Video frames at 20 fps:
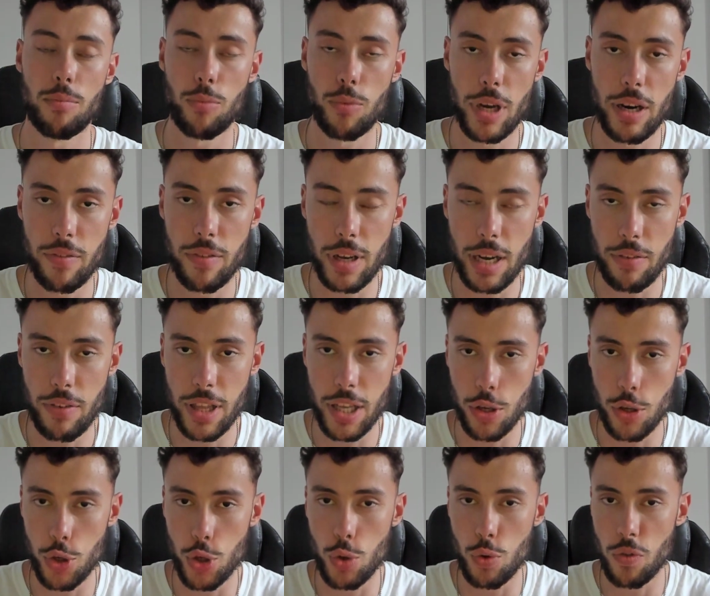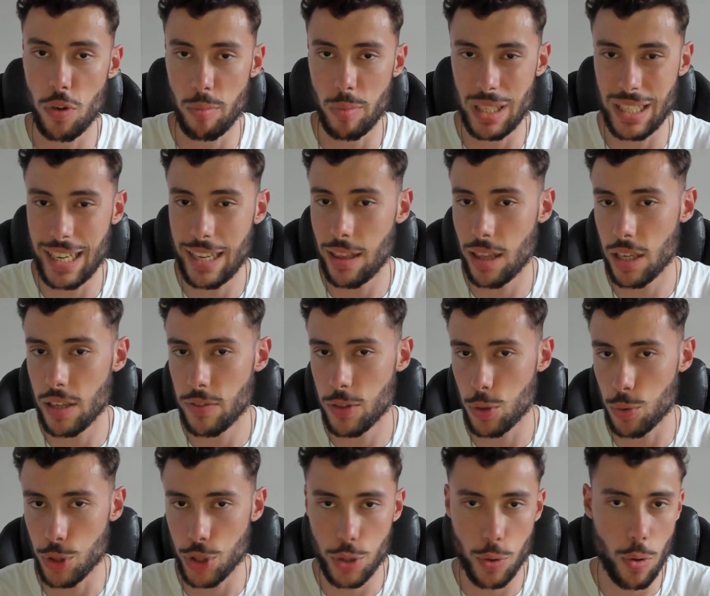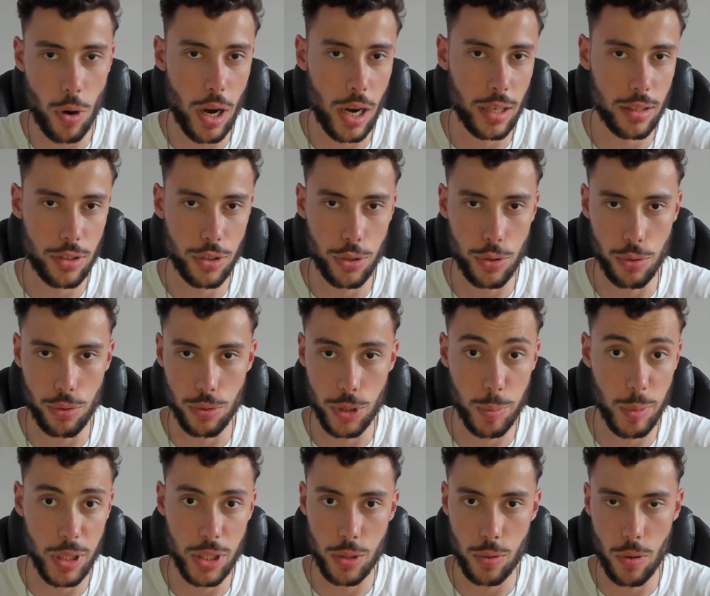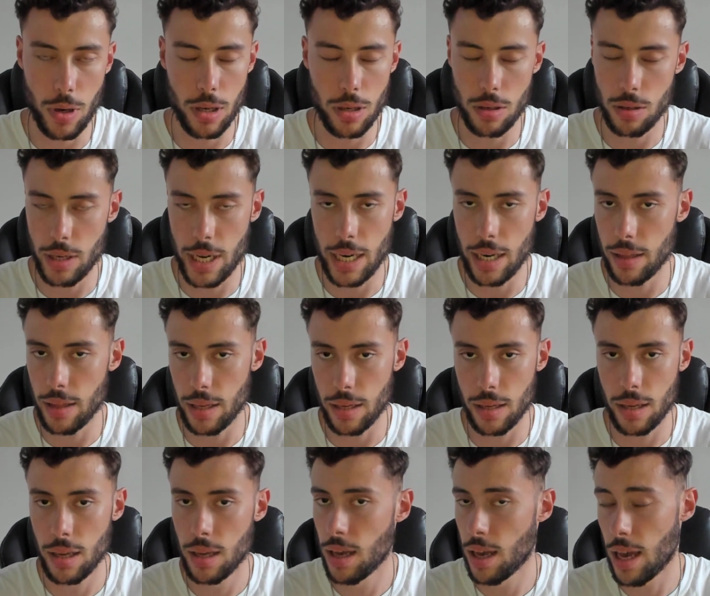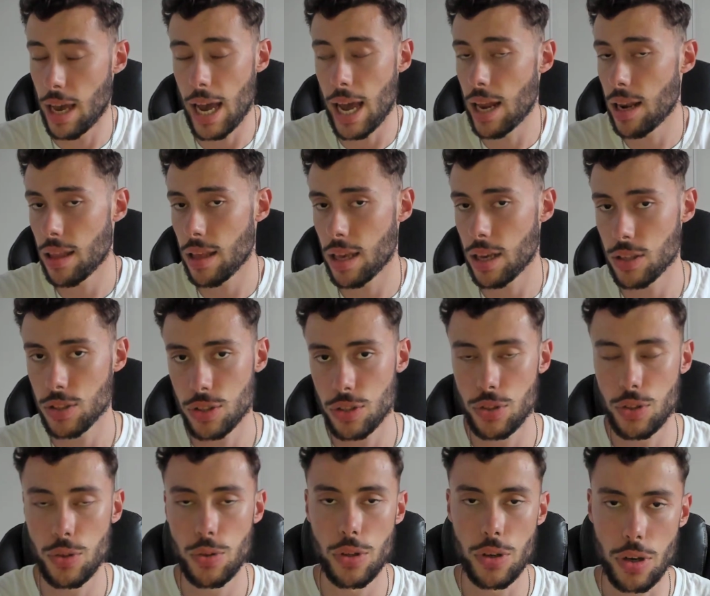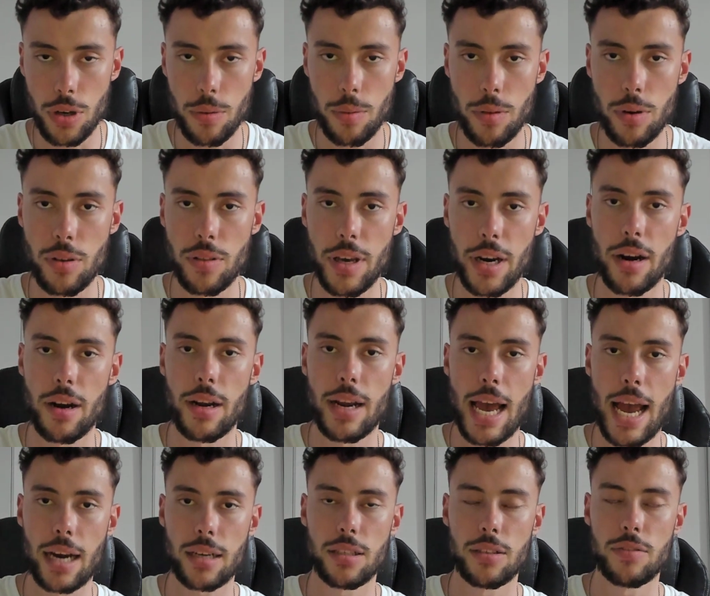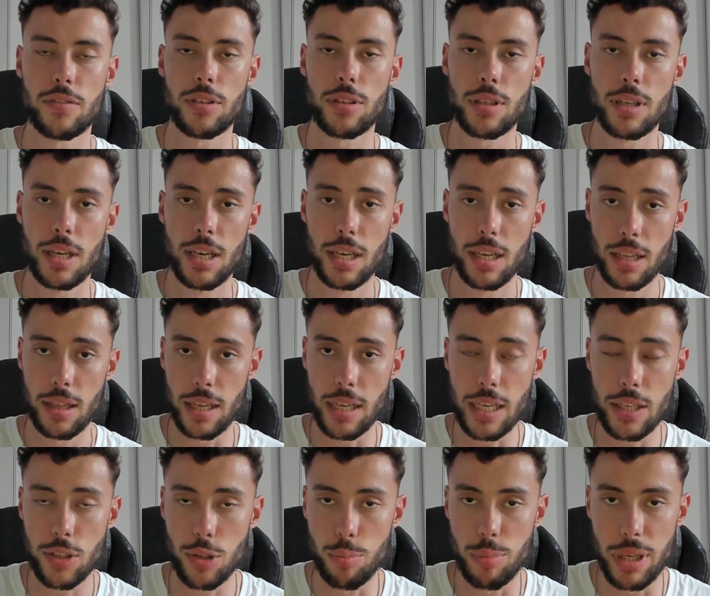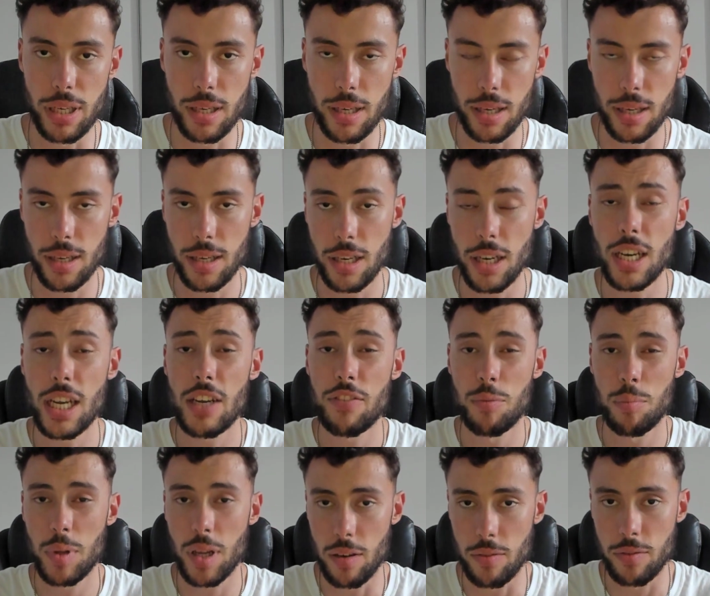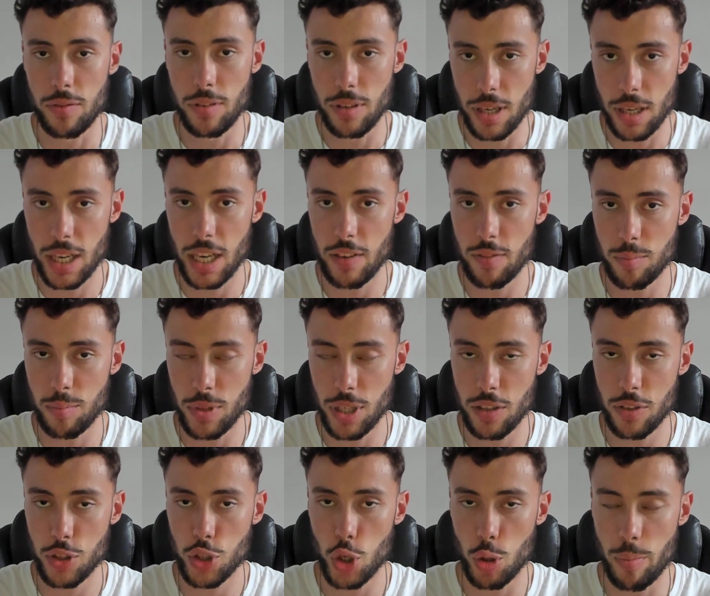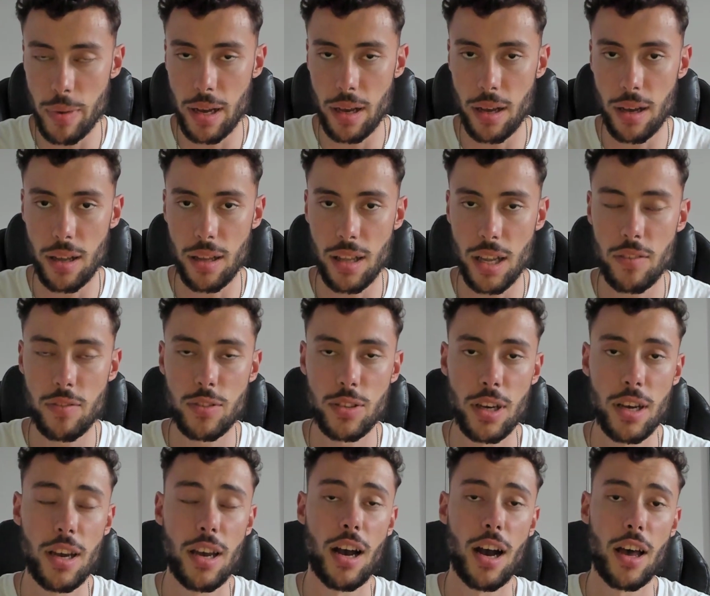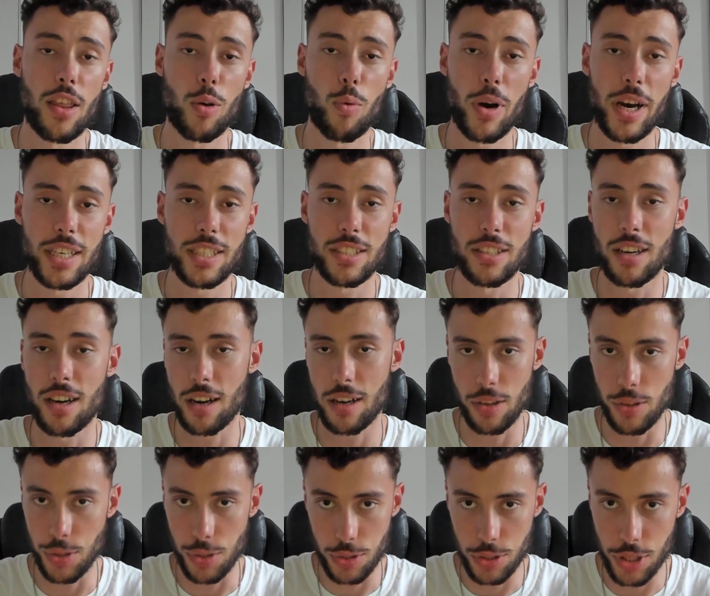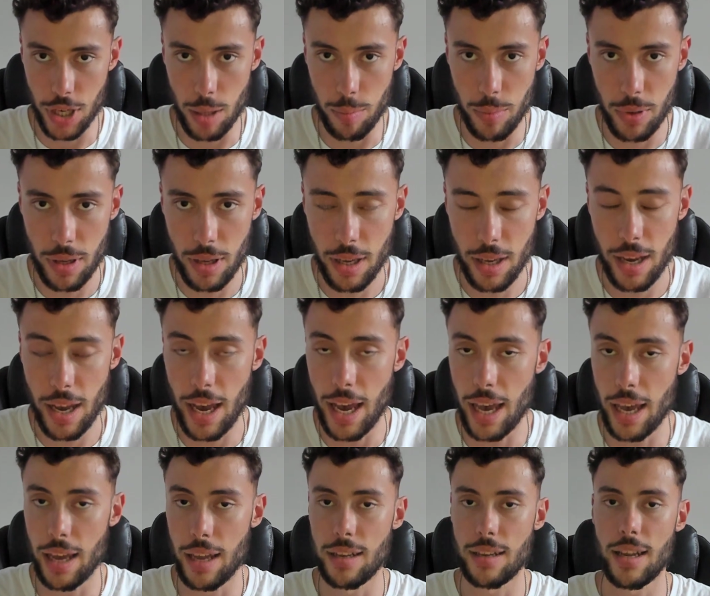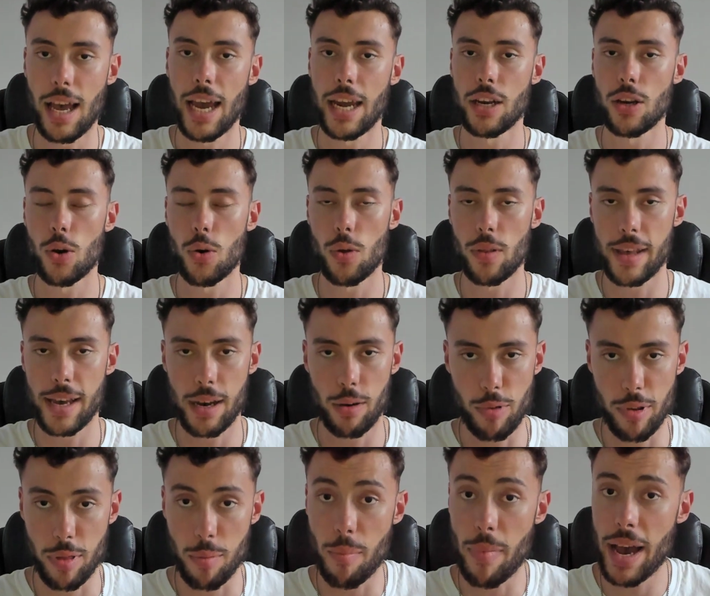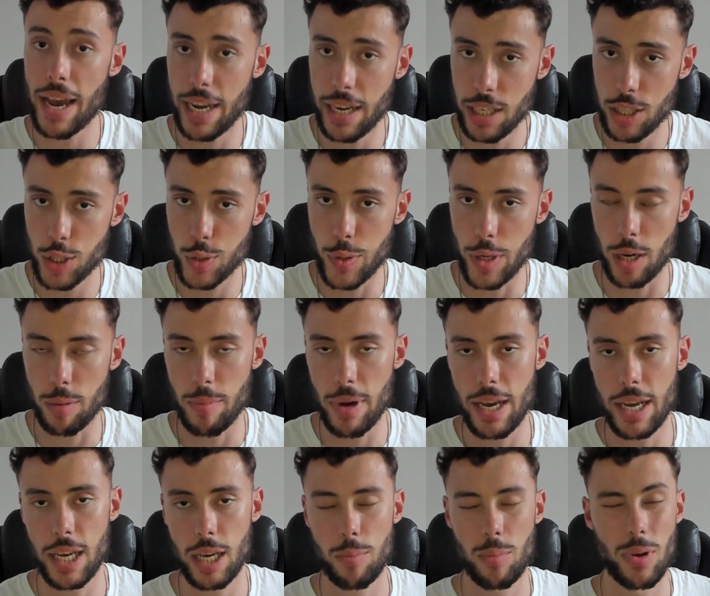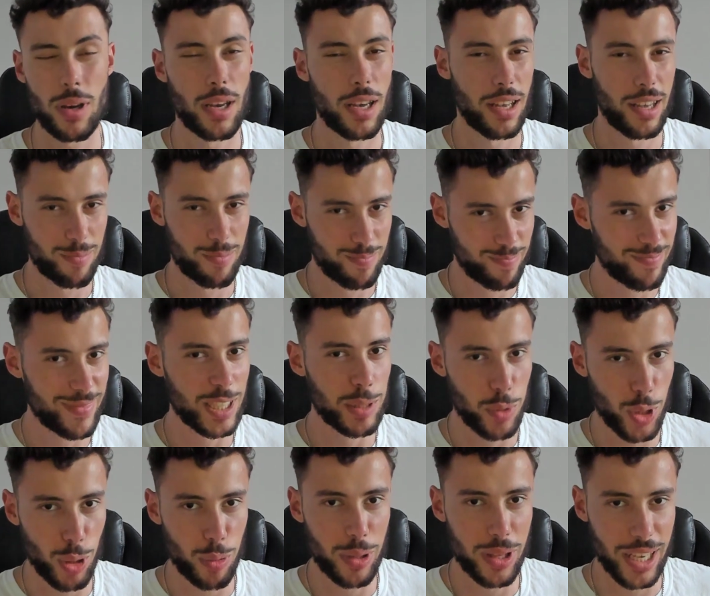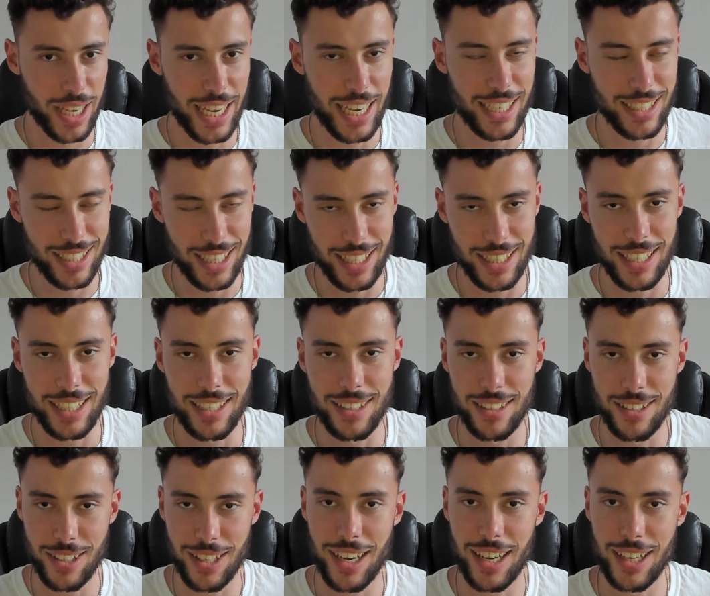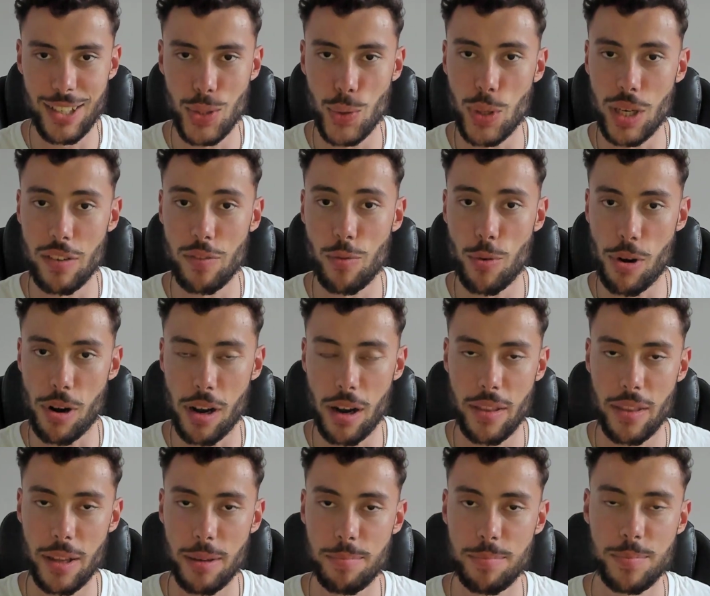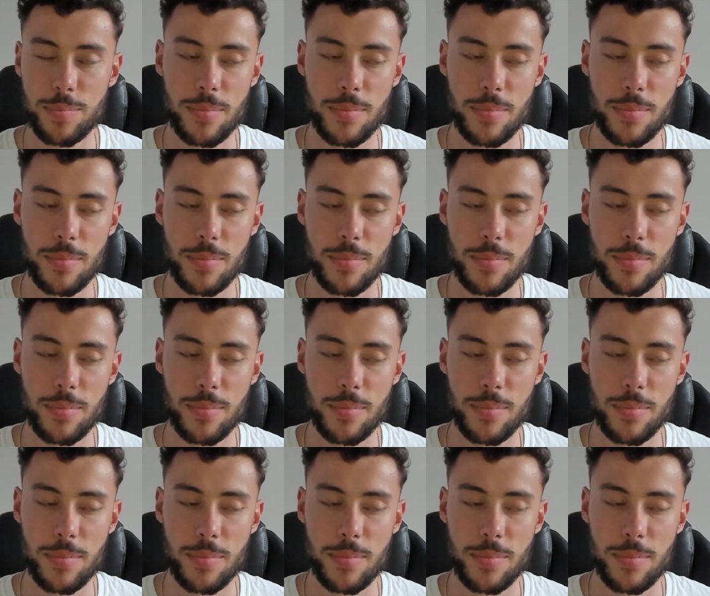everything you do, from a deadlift to a squat to a split squat or anything else you do. They're there and active, and they need to be. You need to give them love. You need to show them love. Otherwise, they're not going to do their job. And I know that with my injury on my hip, that's probably the case. I didn't do enough work on them.